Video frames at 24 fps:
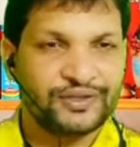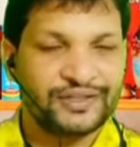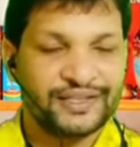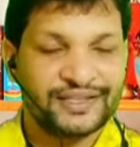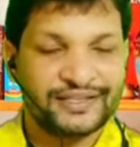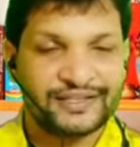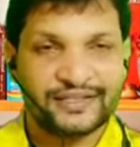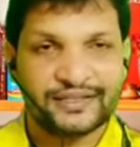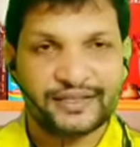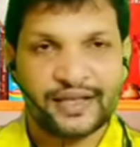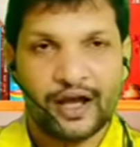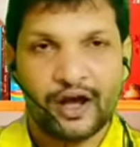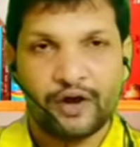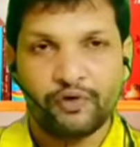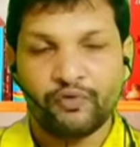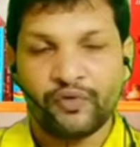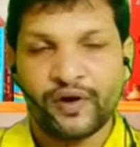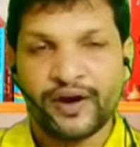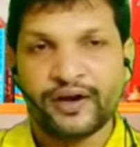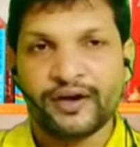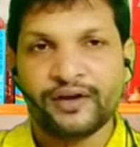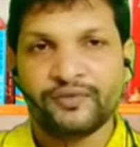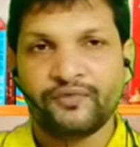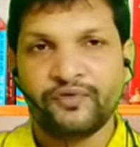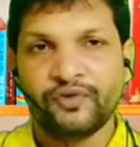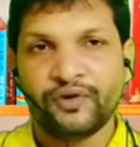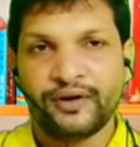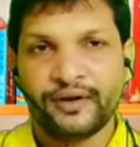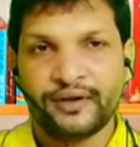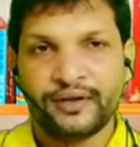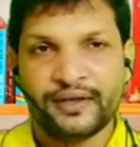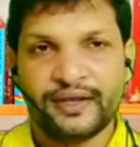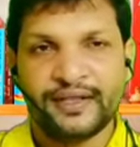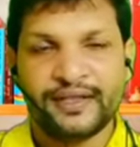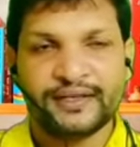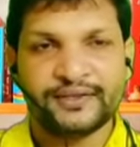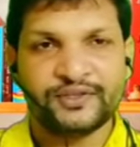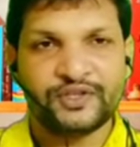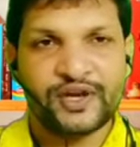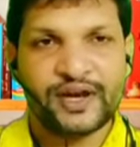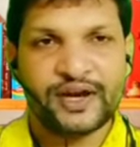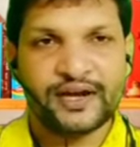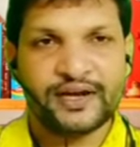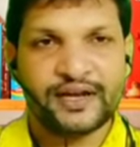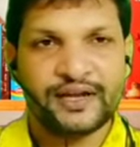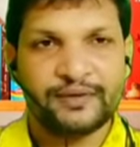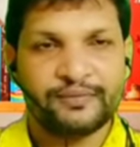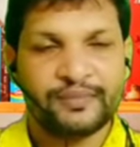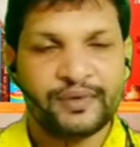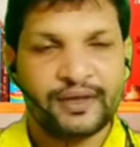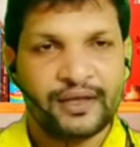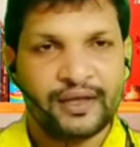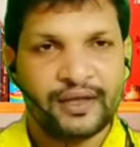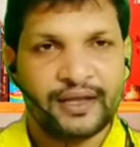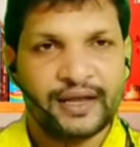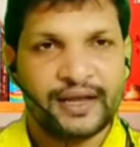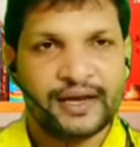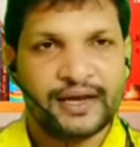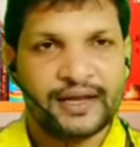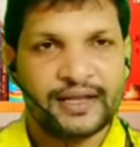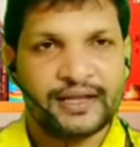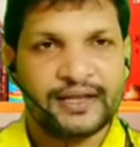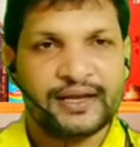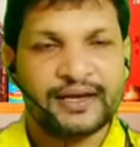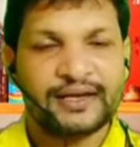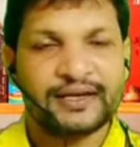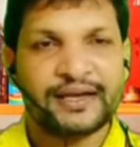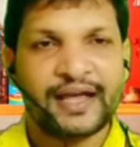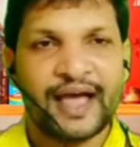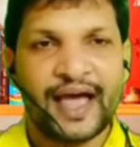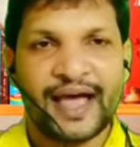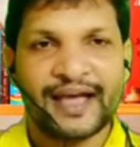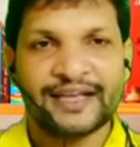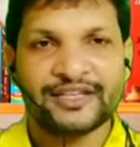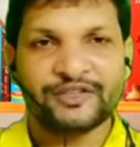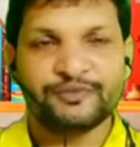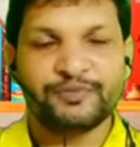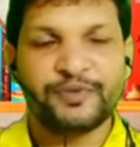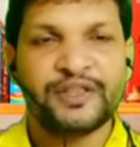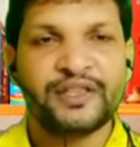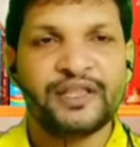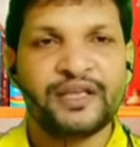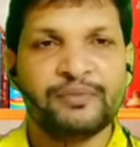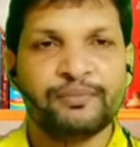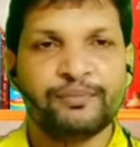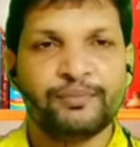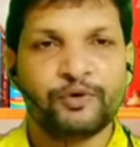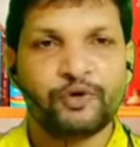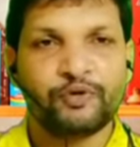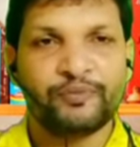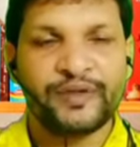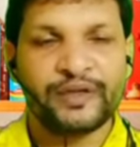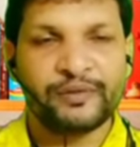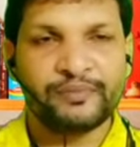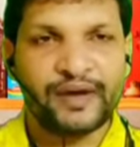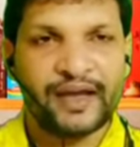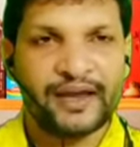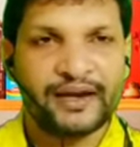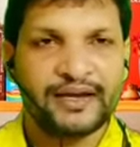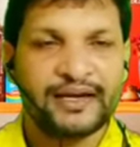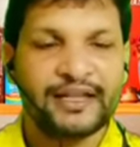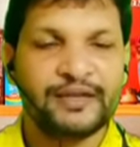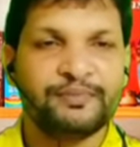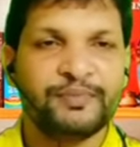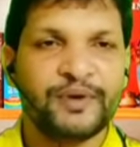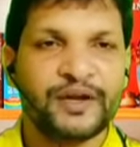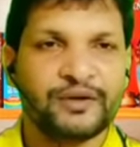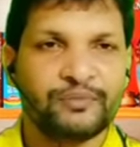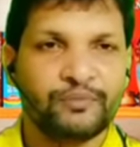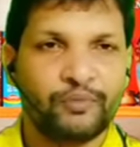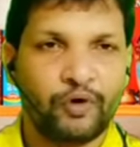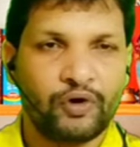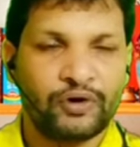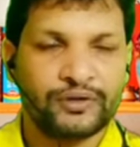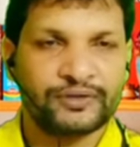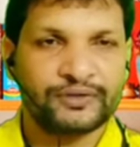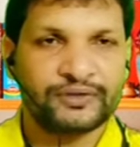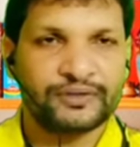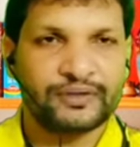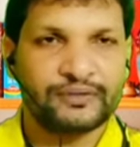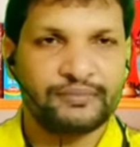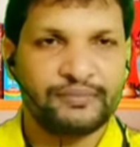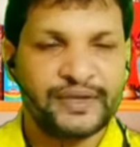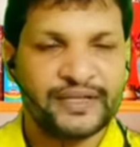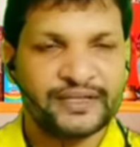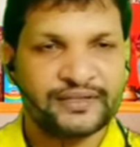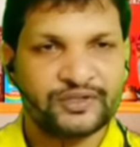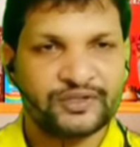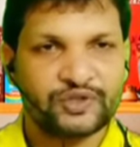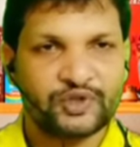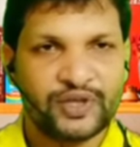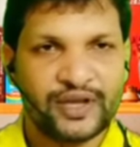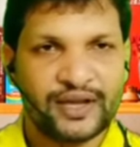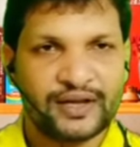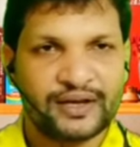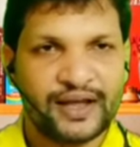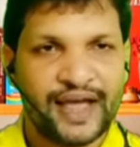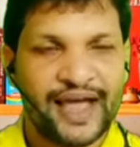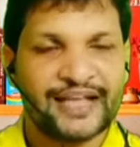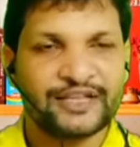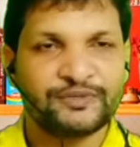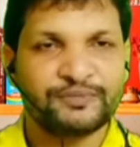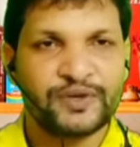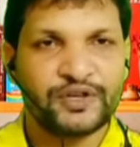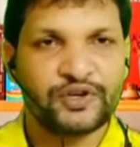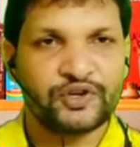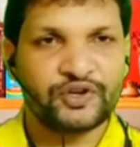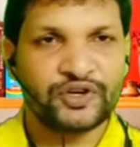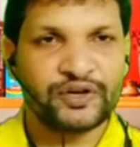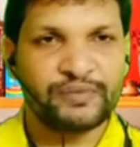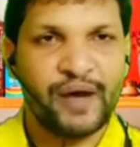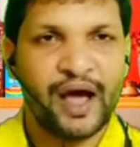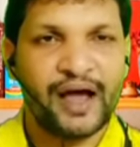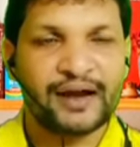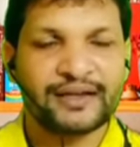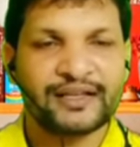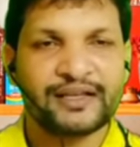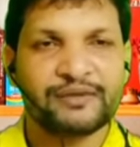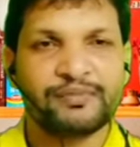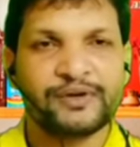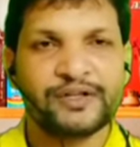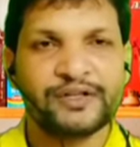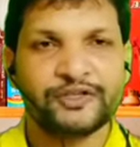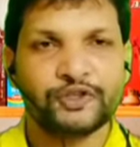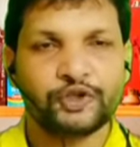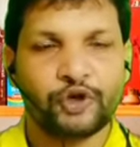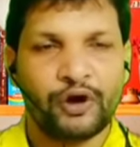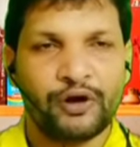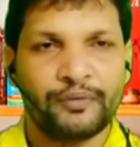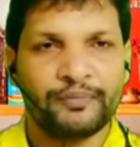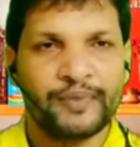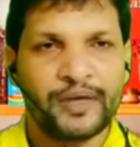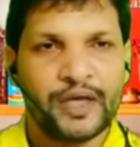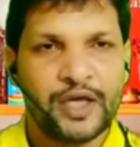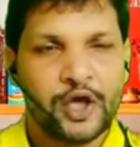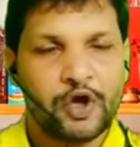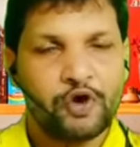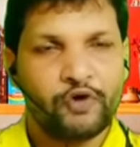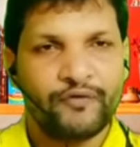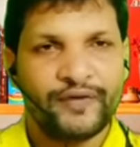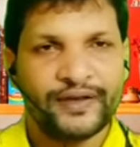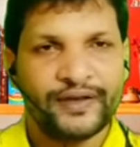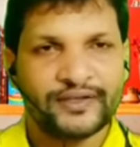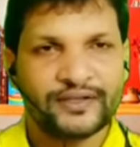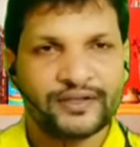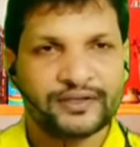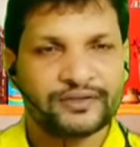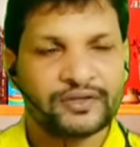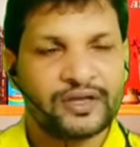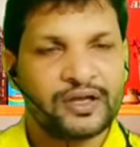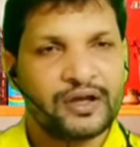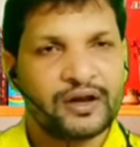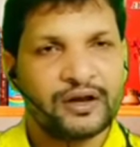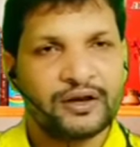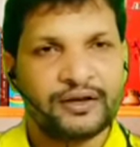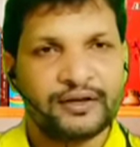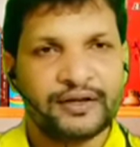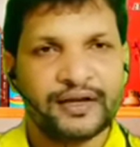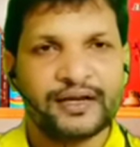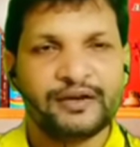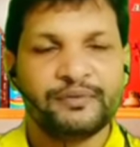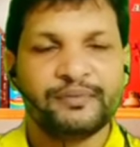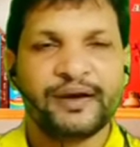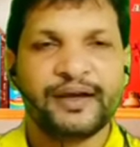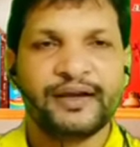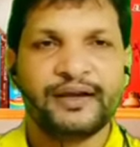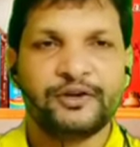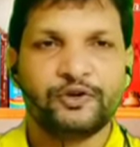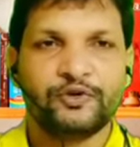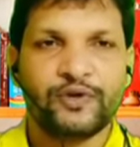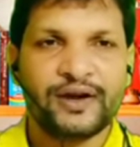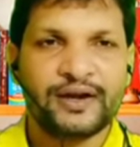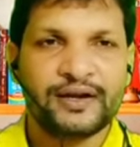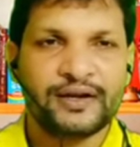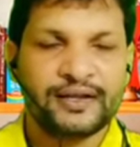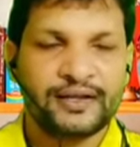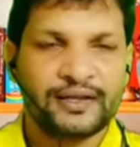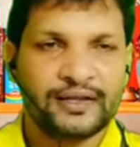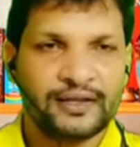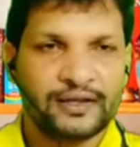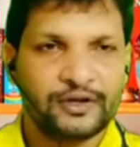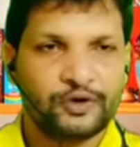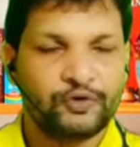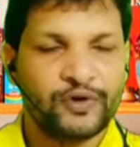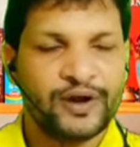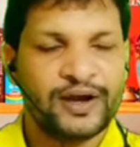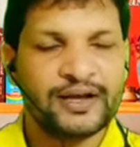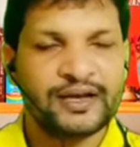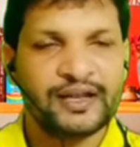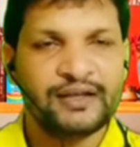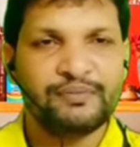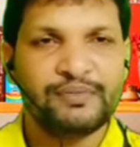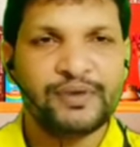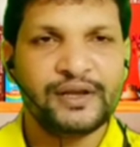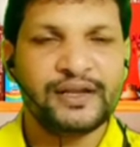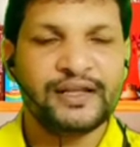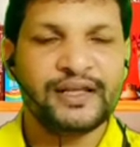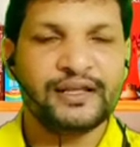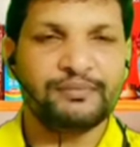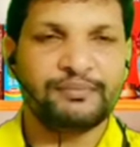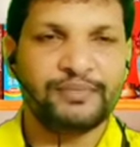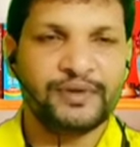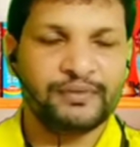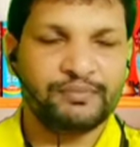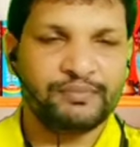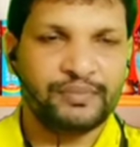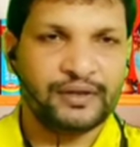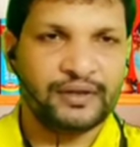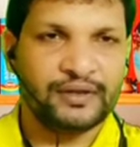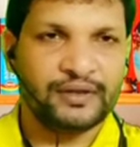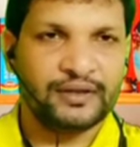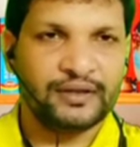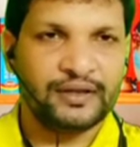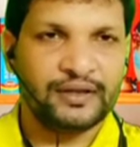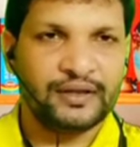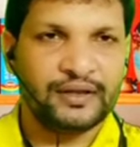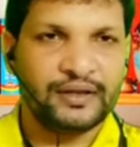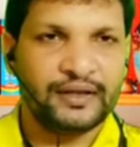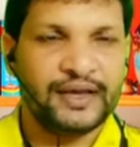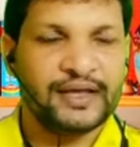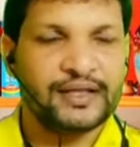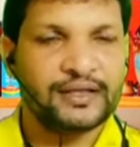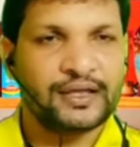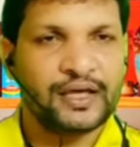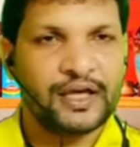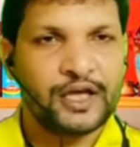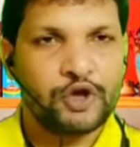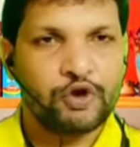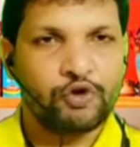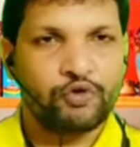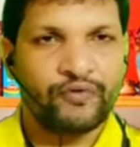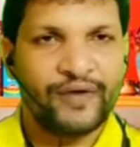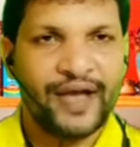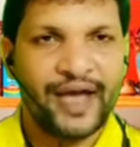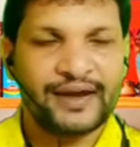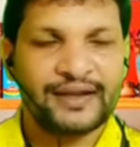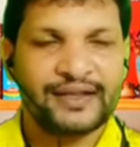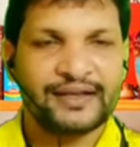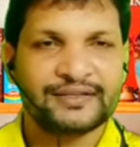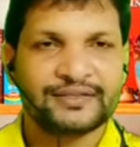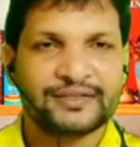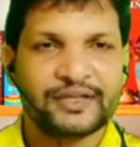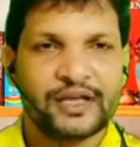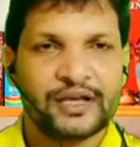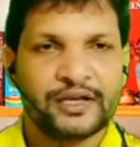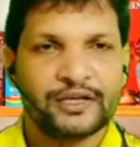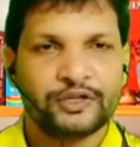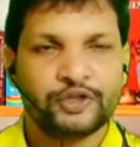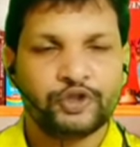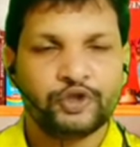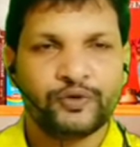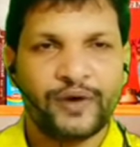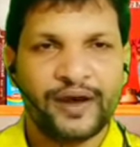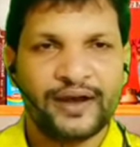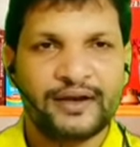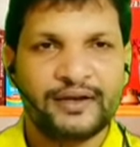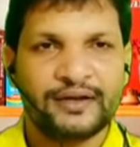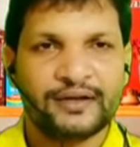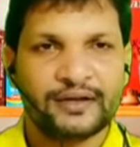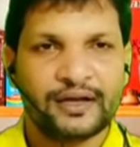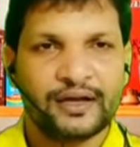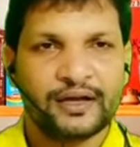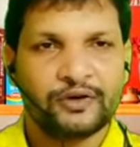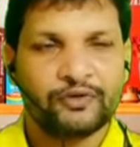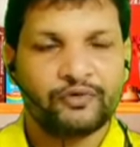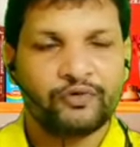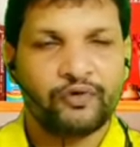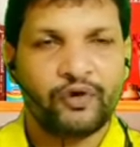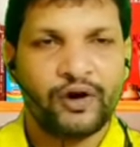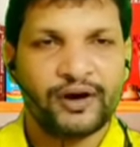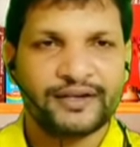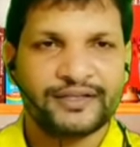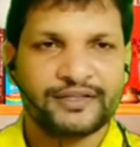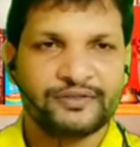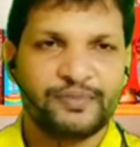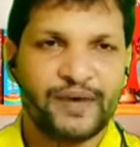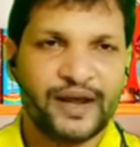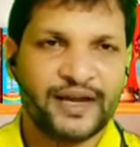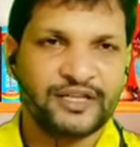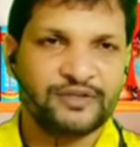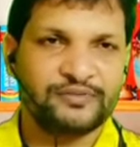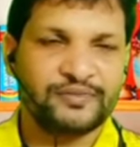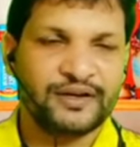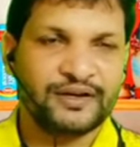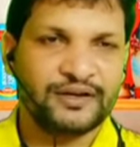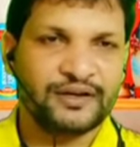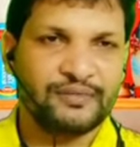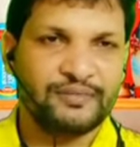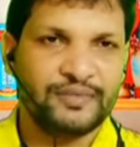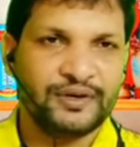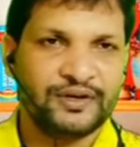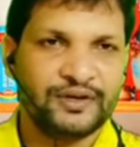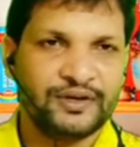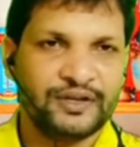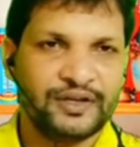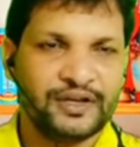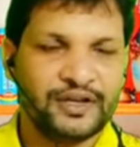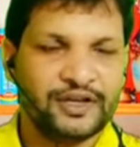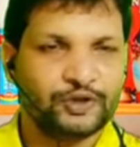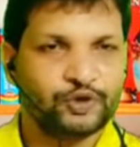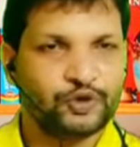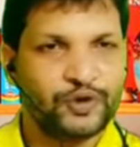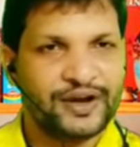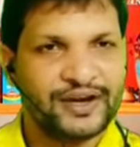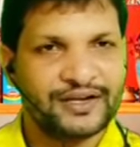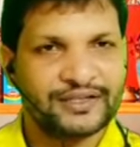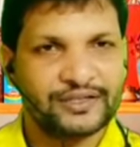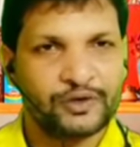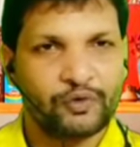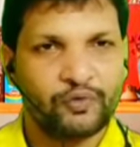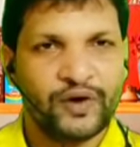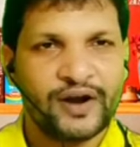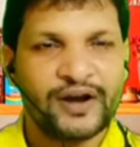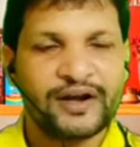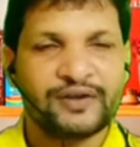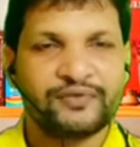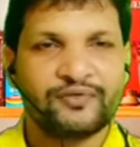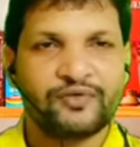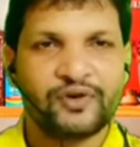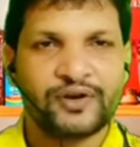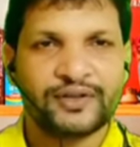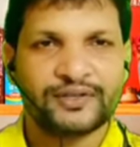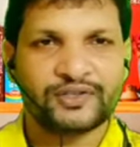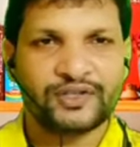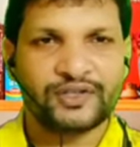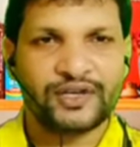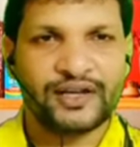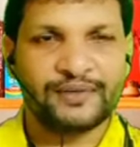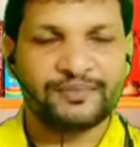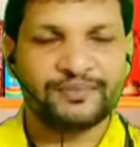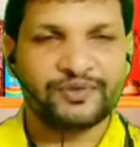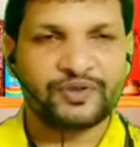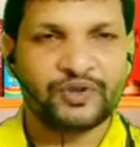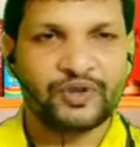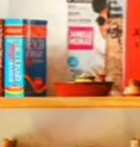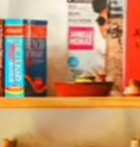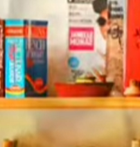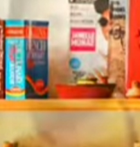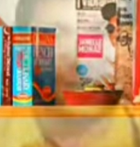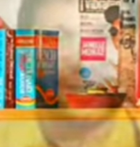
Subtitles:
So this is a wonderful initiative, and it has been improving by leap and bounds. Means there has been remarkable job which is done by 20 million people in various joint forest management committee. So it's a wonderful step.